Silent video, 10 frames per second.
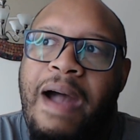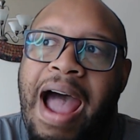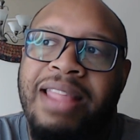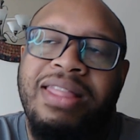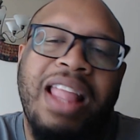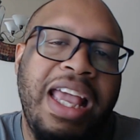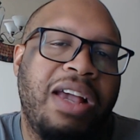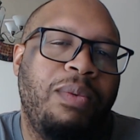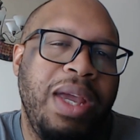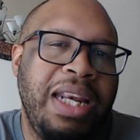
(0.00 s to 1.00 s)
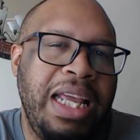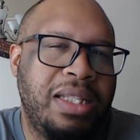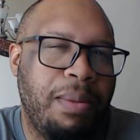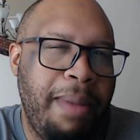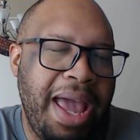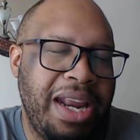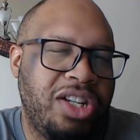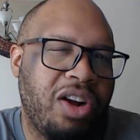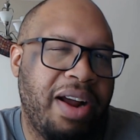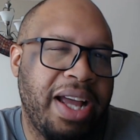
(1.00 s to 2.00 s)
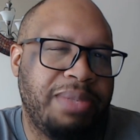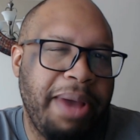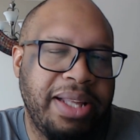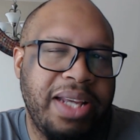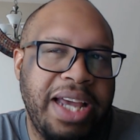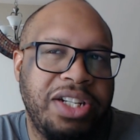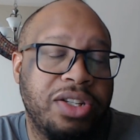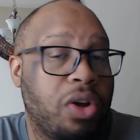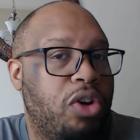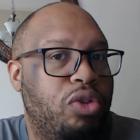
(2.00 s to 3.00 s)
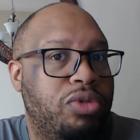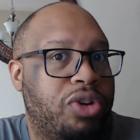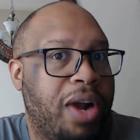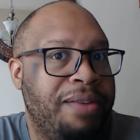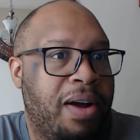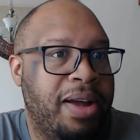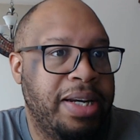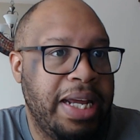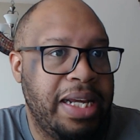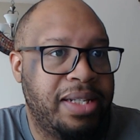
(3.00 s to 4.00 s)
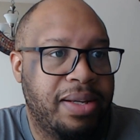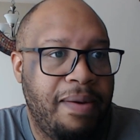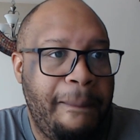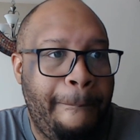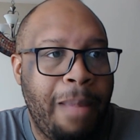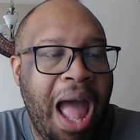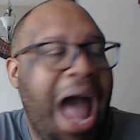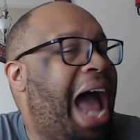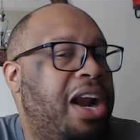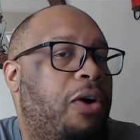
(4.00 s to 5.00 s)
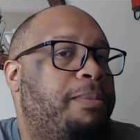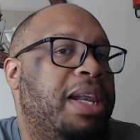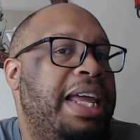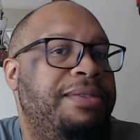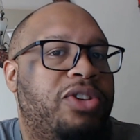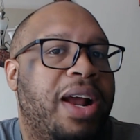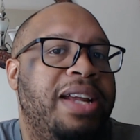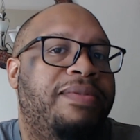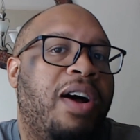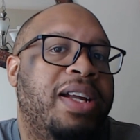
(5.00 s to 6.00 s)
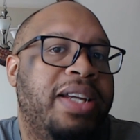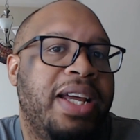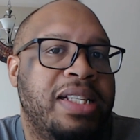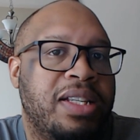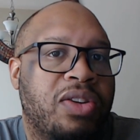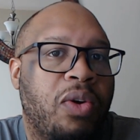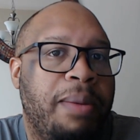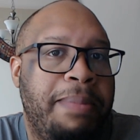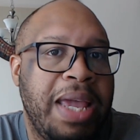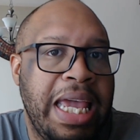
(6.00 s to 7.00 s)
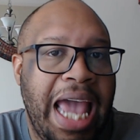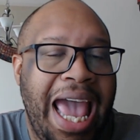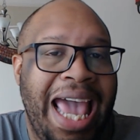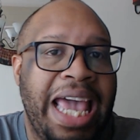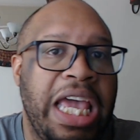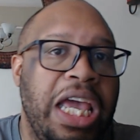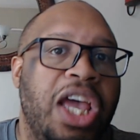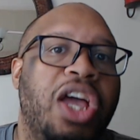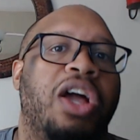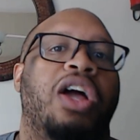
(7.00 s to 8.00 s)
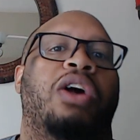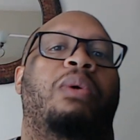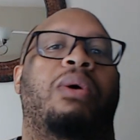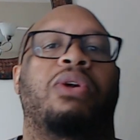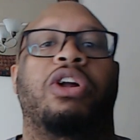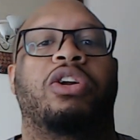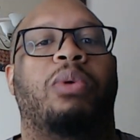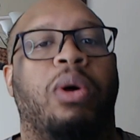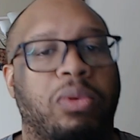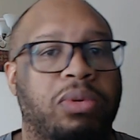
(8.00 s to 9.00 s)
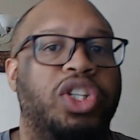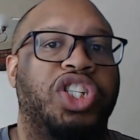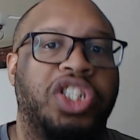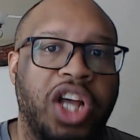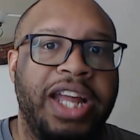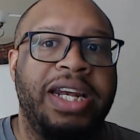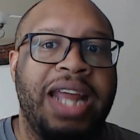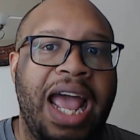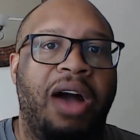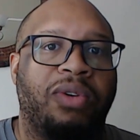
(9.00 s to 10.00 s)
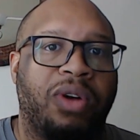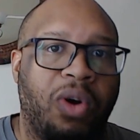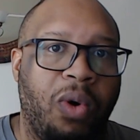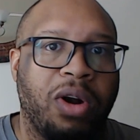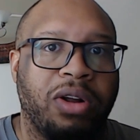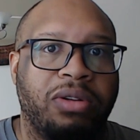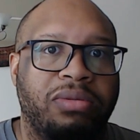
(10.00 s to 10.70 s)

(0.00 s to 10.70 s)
I think we need to manage our expectations on who Travon Diggs. I don't believe Travon Diggs is going to be a quote-unquote shutdown corner.